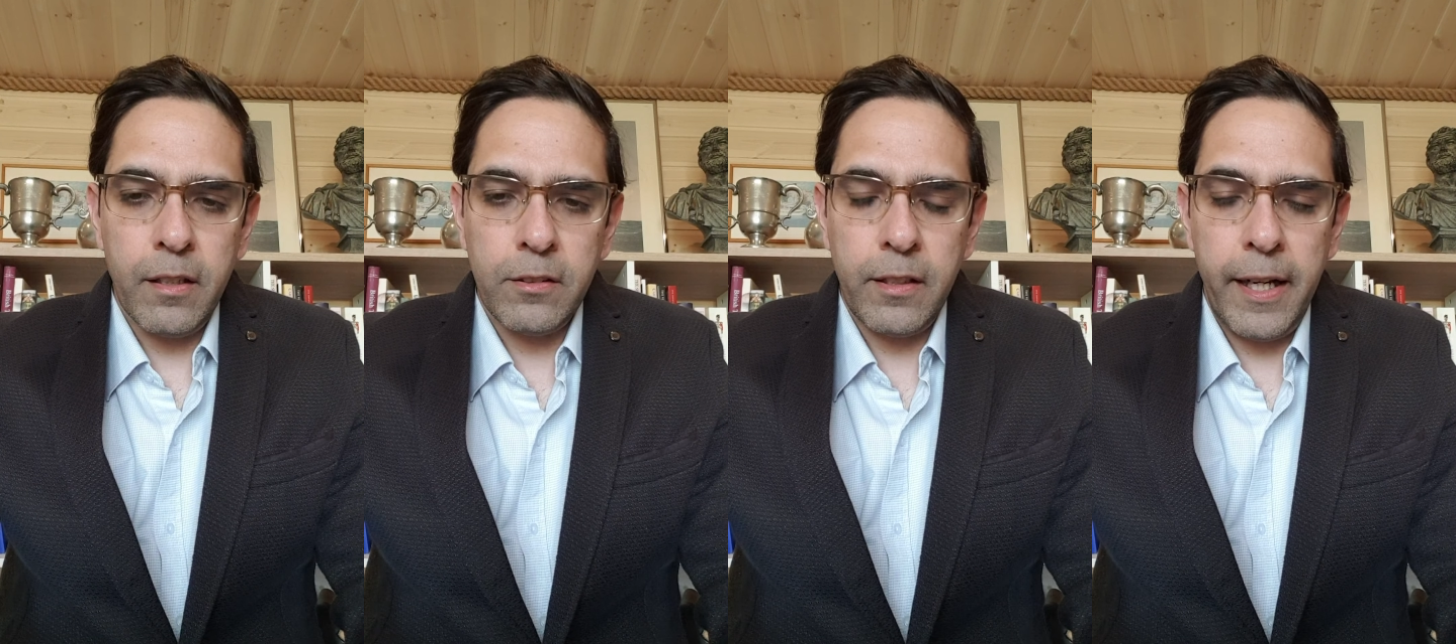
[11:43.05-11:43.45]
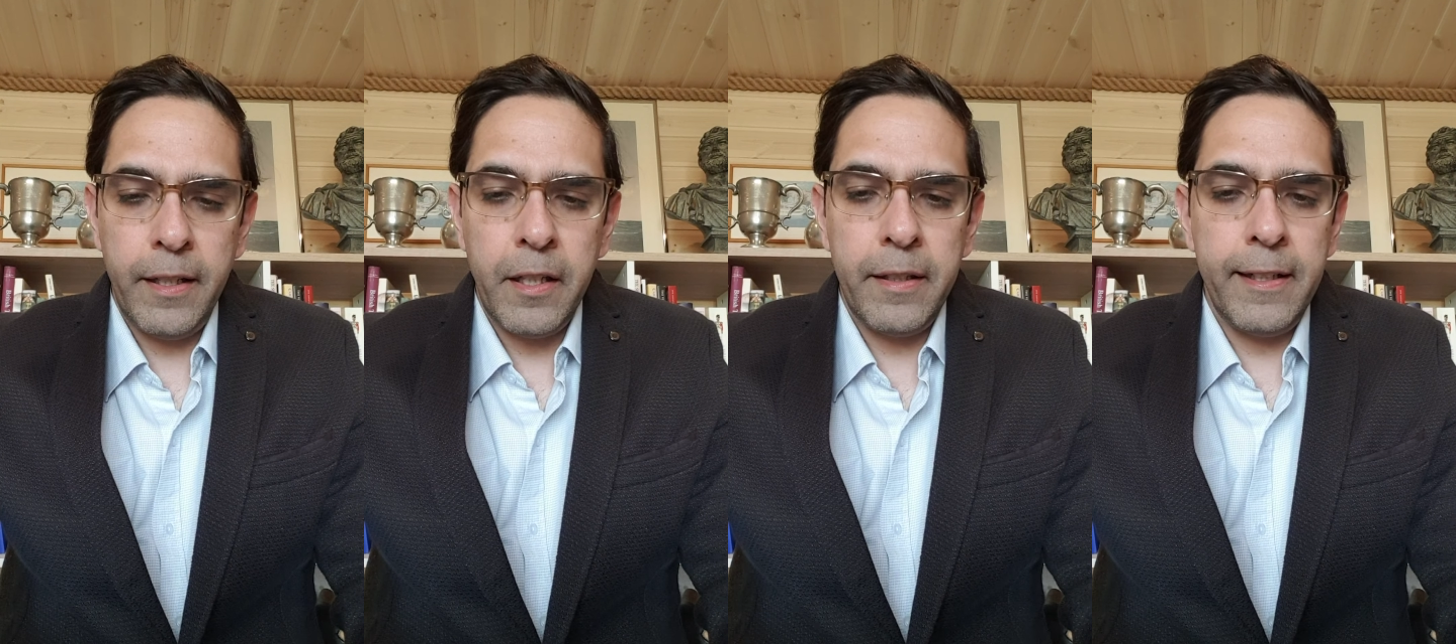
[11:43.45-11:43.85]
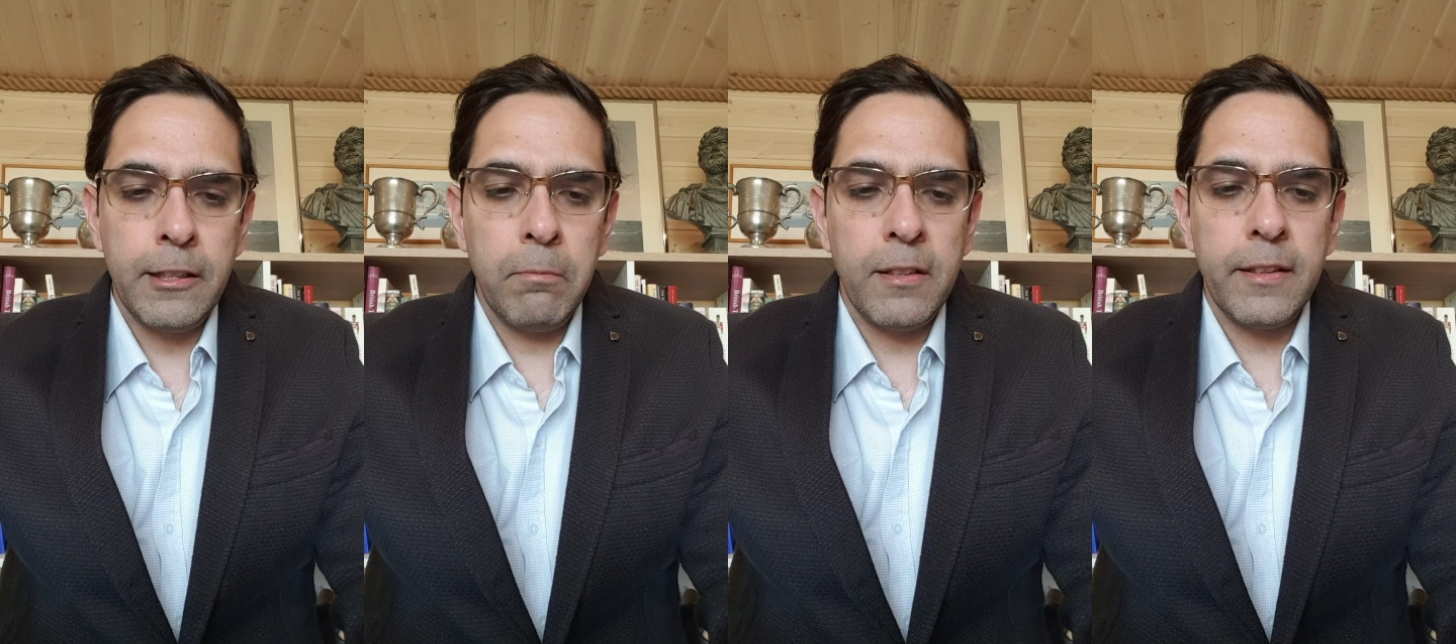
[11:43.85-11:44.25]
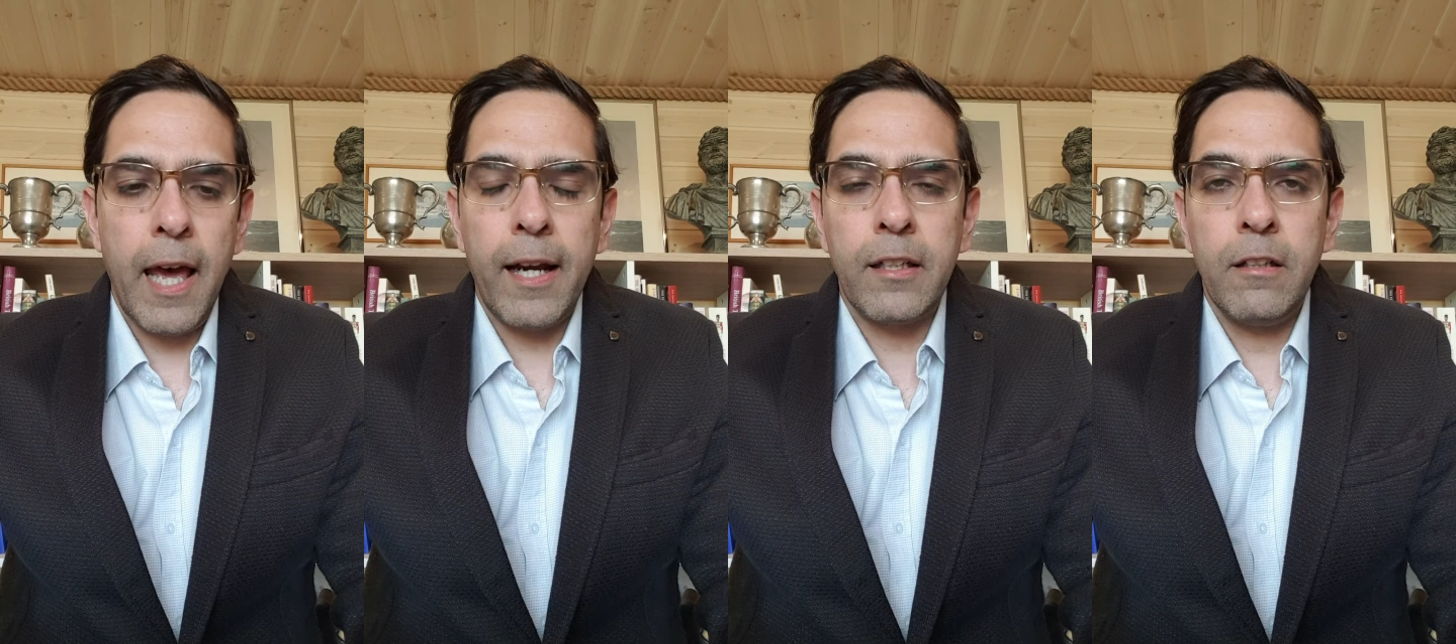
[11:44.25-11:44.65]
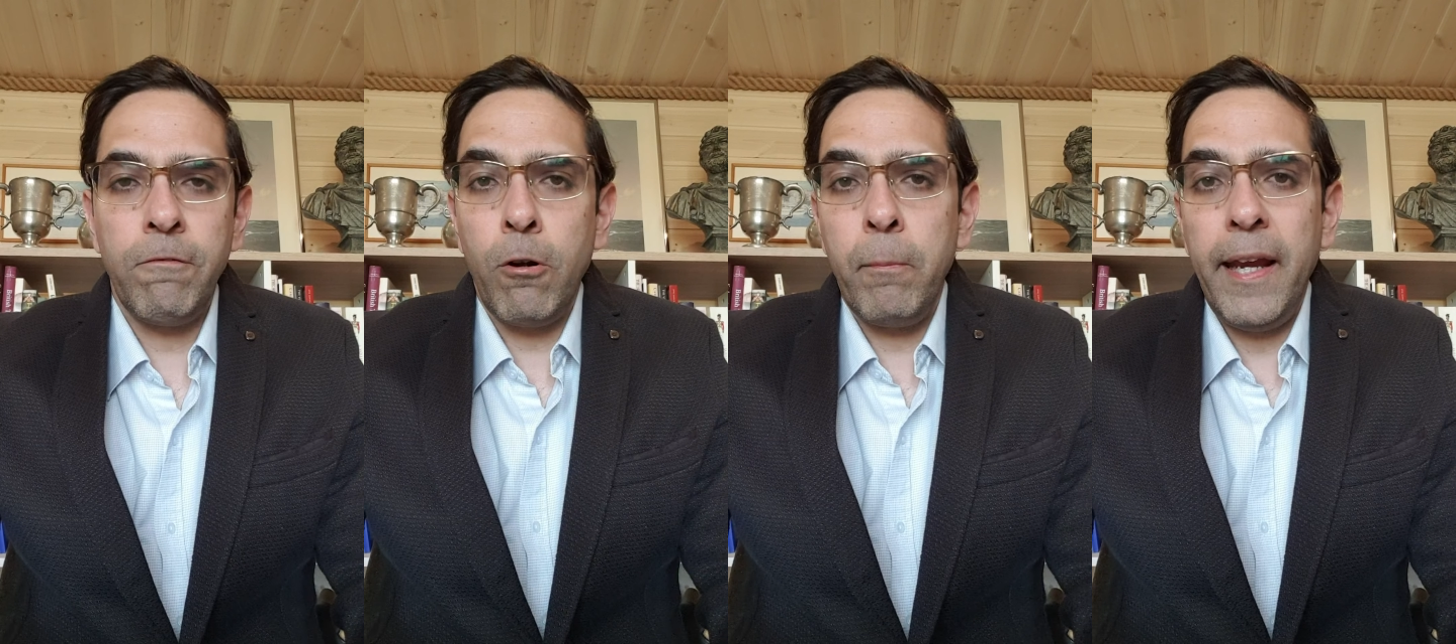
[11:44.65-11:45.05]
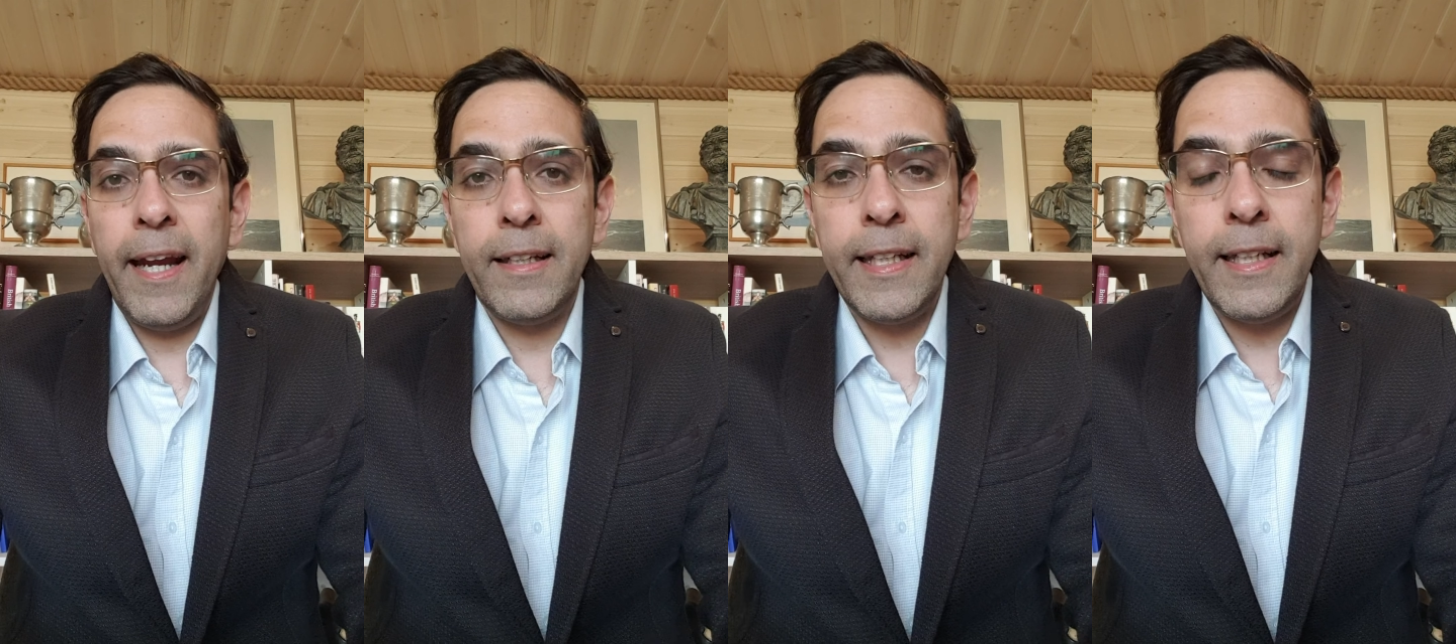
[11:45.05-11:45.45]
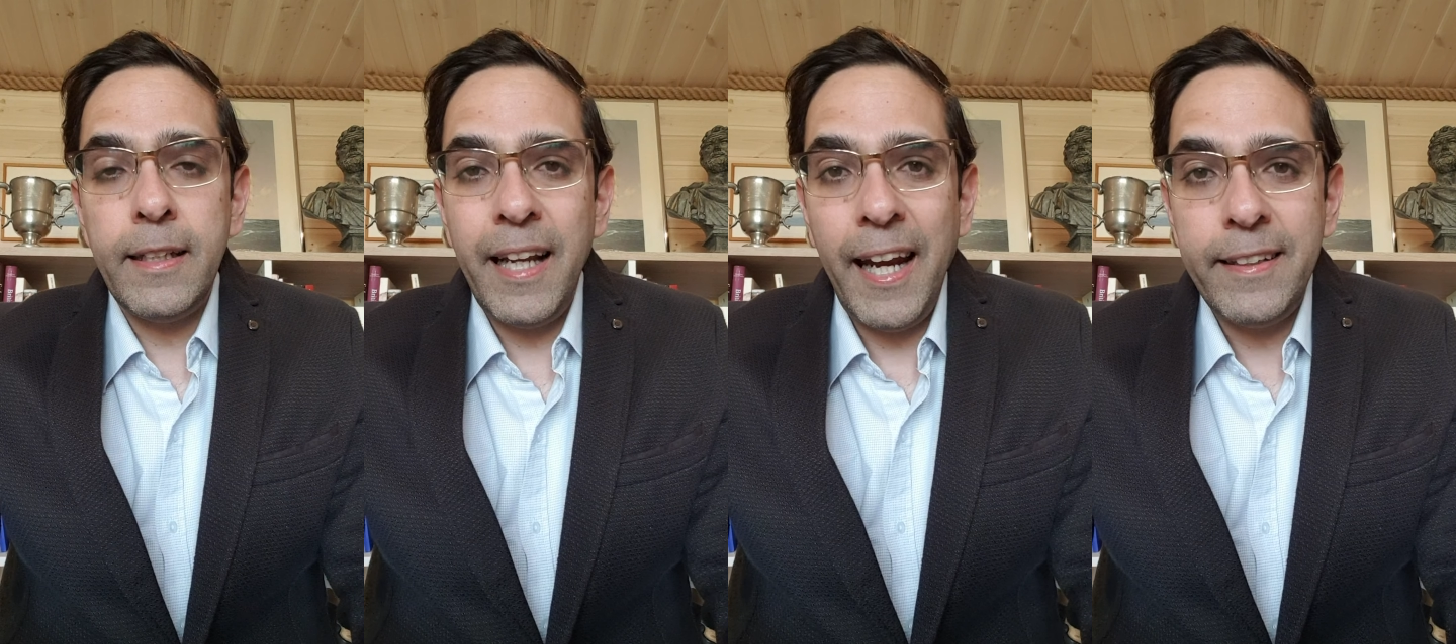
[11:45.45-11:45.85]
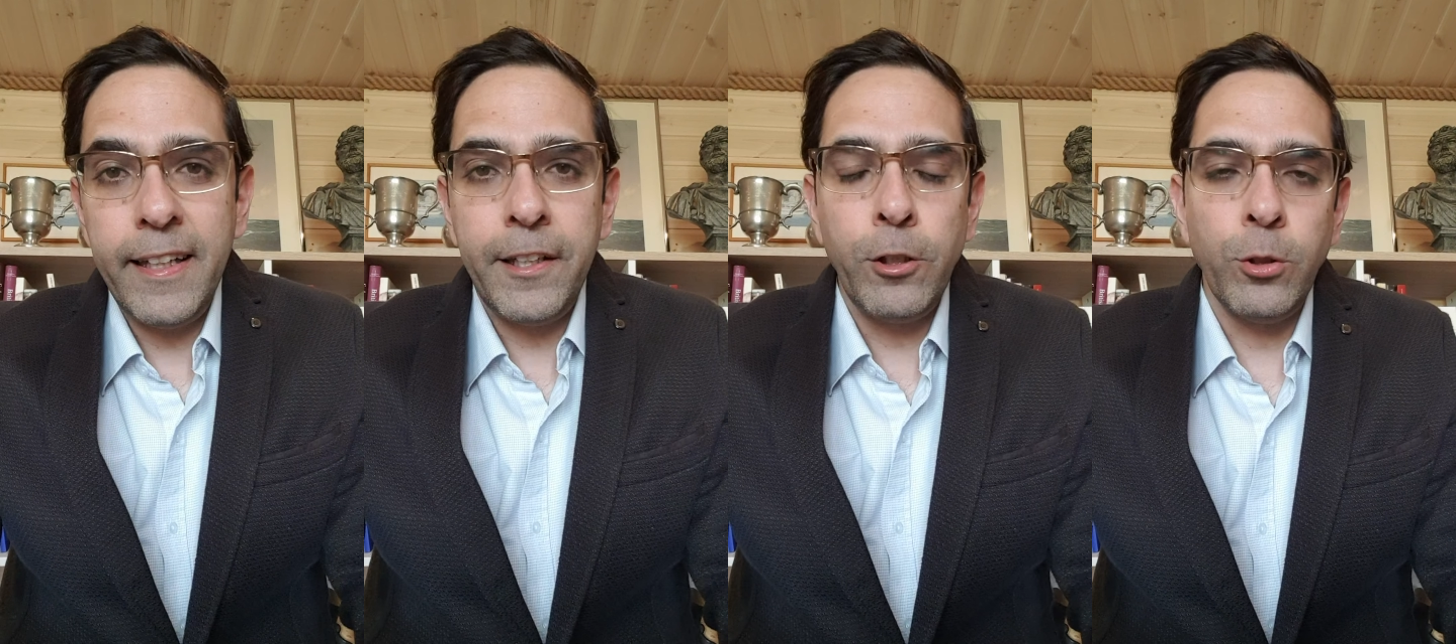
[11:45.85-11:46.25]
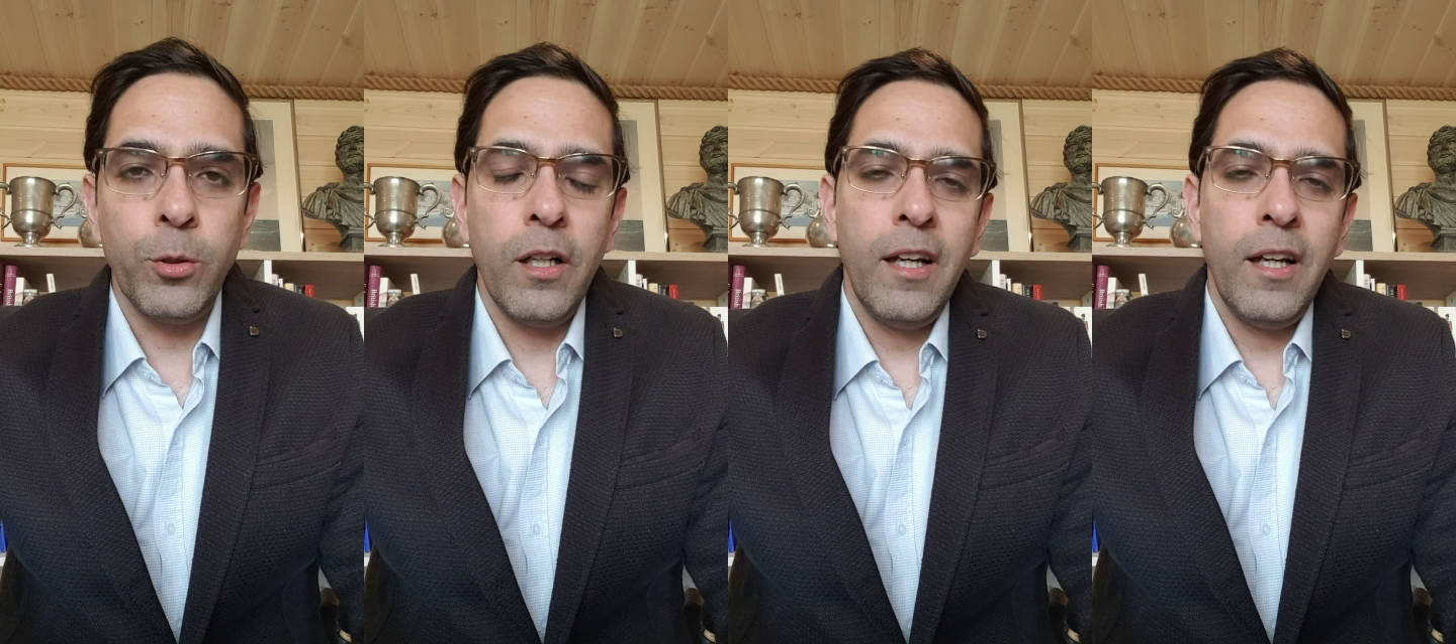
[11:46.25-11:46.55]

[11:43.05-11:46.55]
so the Indian Easements Act from 1882.